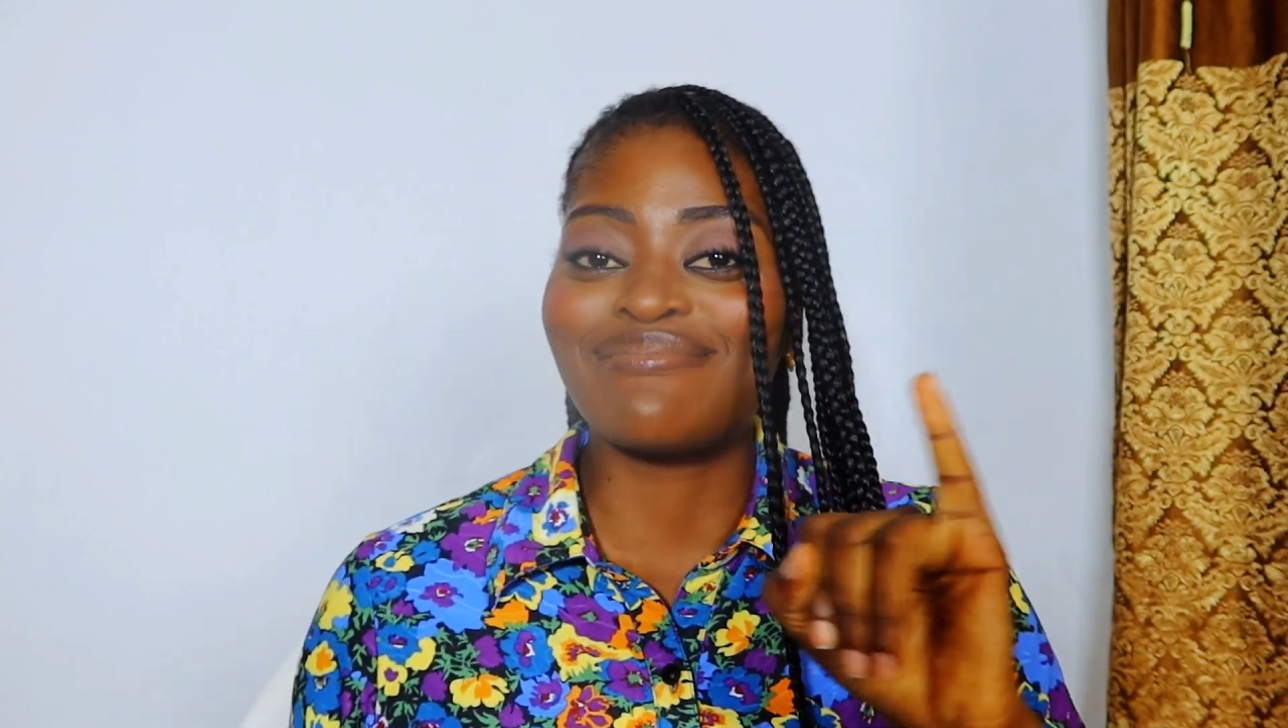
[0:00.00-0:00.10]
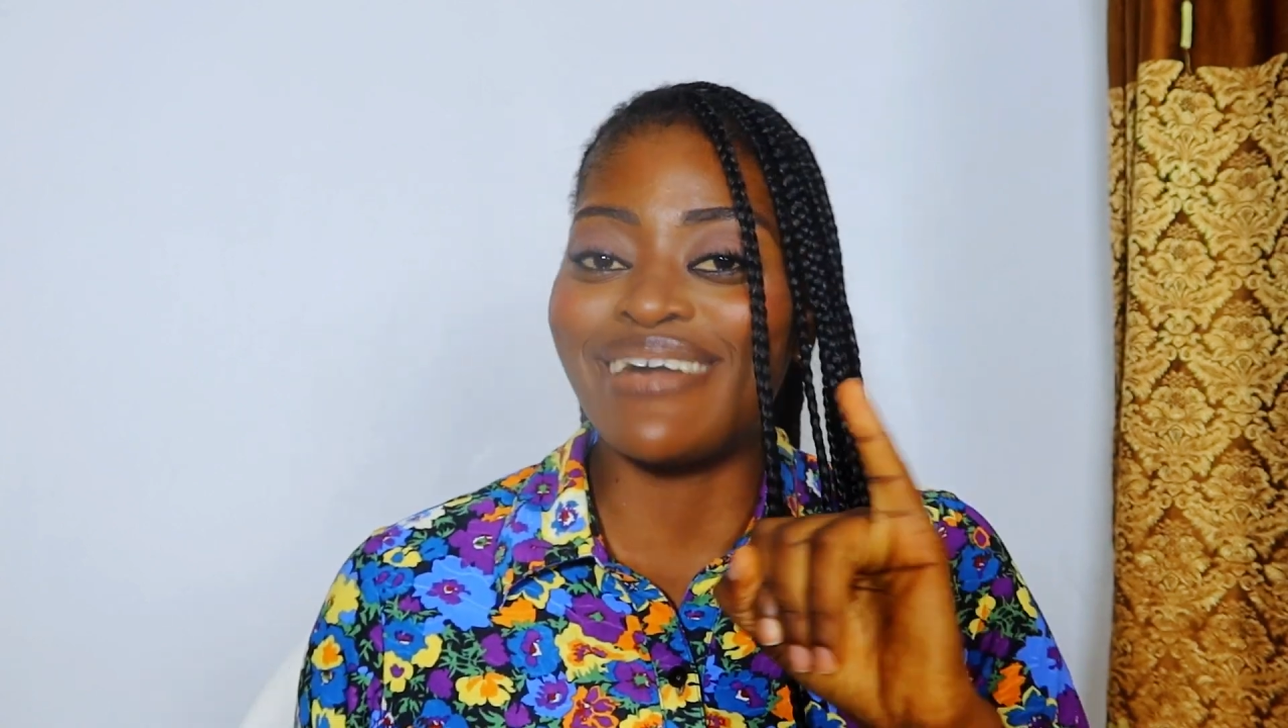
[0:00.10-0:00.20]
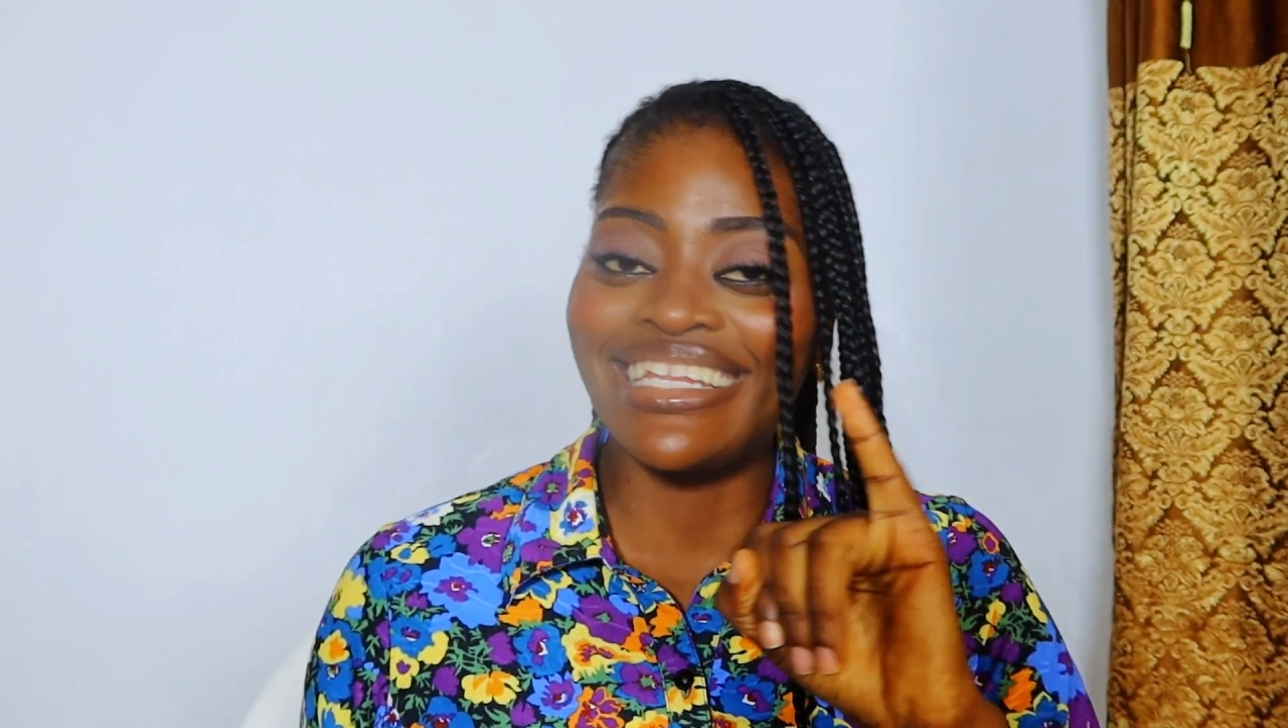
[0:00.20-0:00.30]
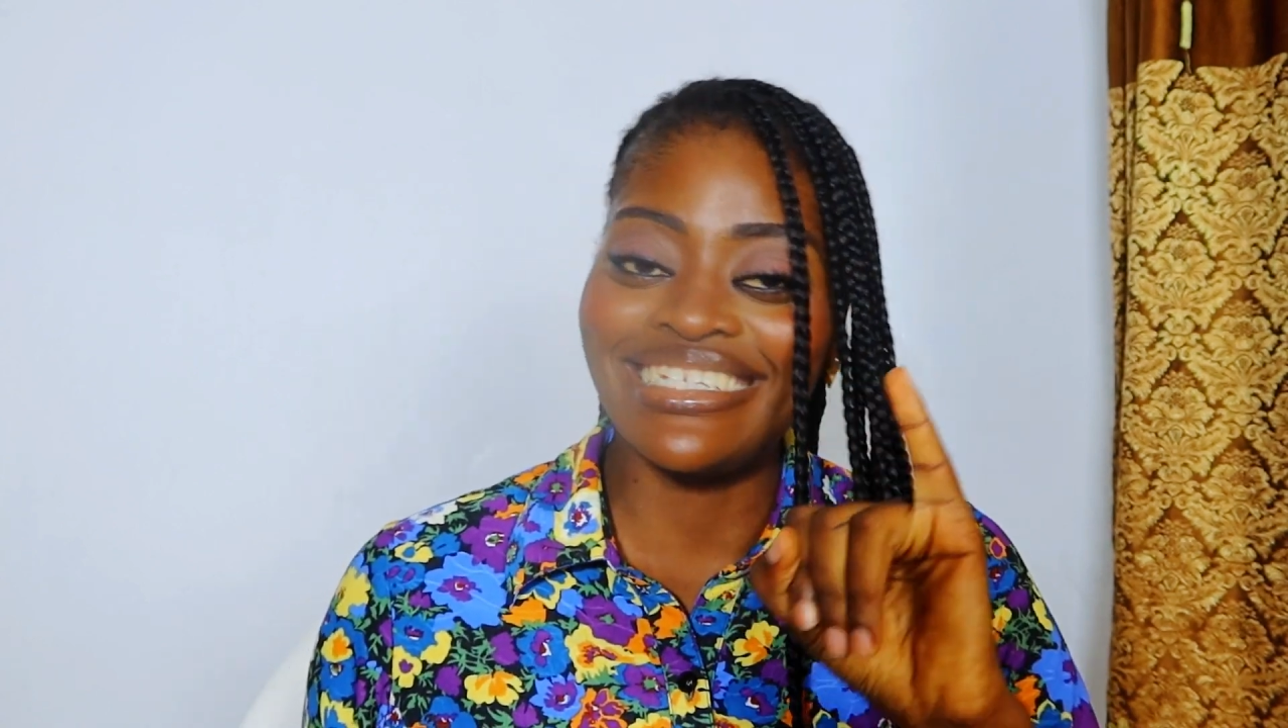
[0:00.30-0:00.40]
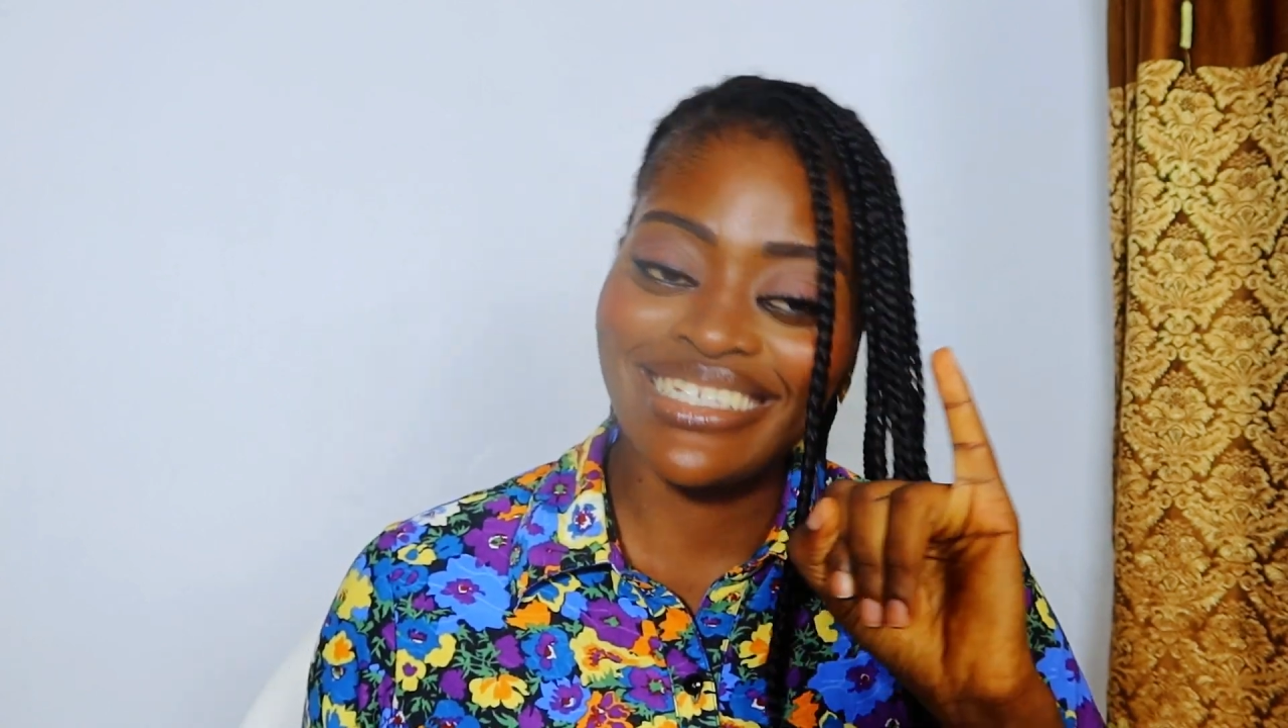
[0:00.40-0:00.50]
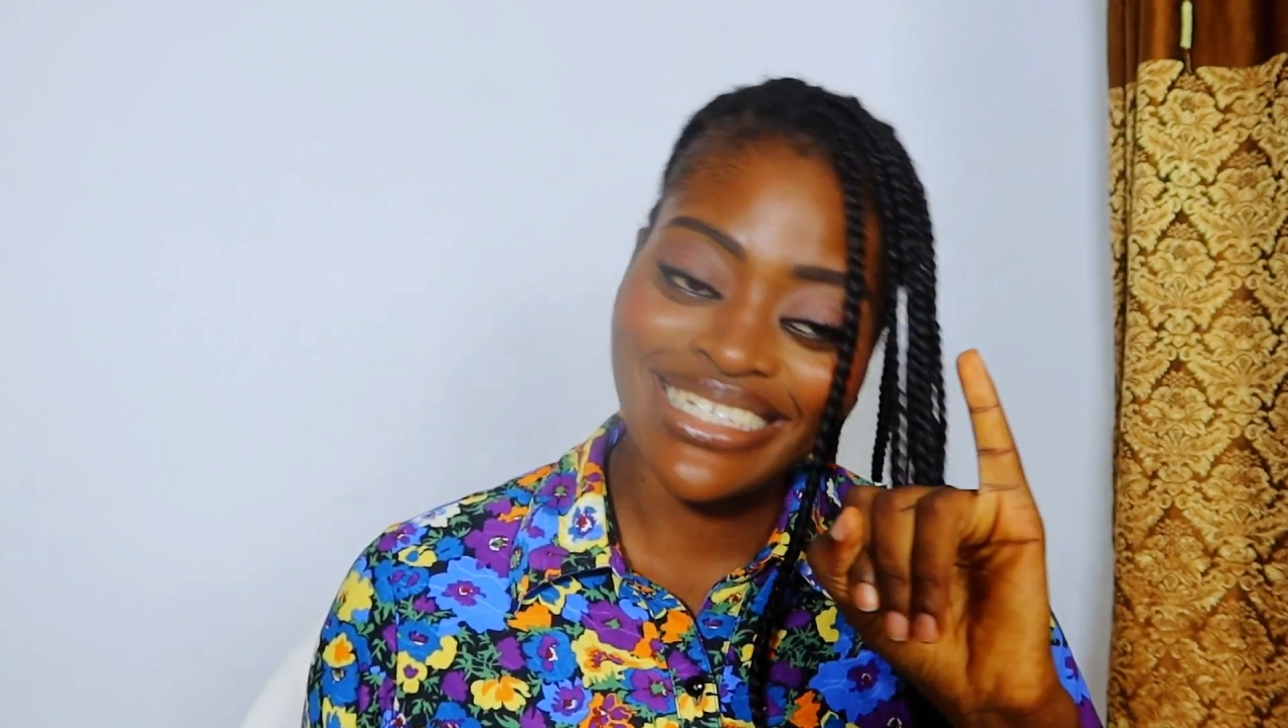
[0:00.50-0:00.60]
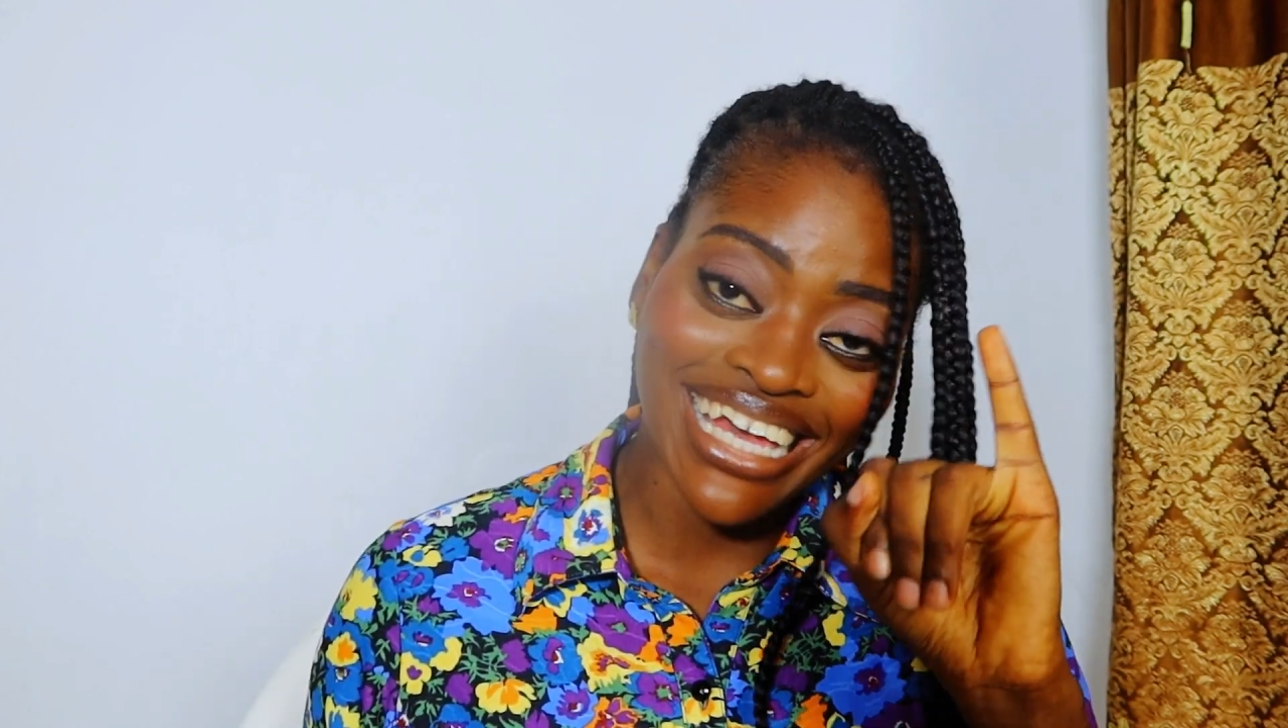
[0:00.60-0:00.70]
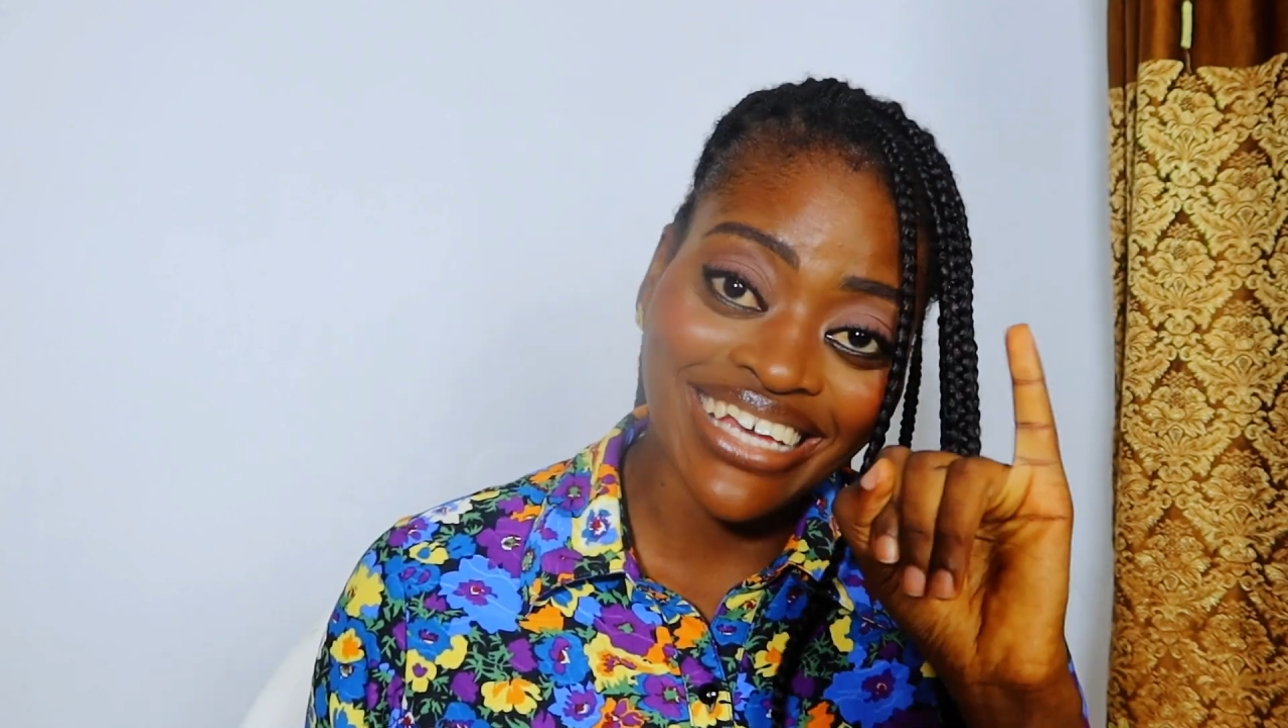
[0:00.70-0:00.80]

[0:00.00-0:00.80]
on my list,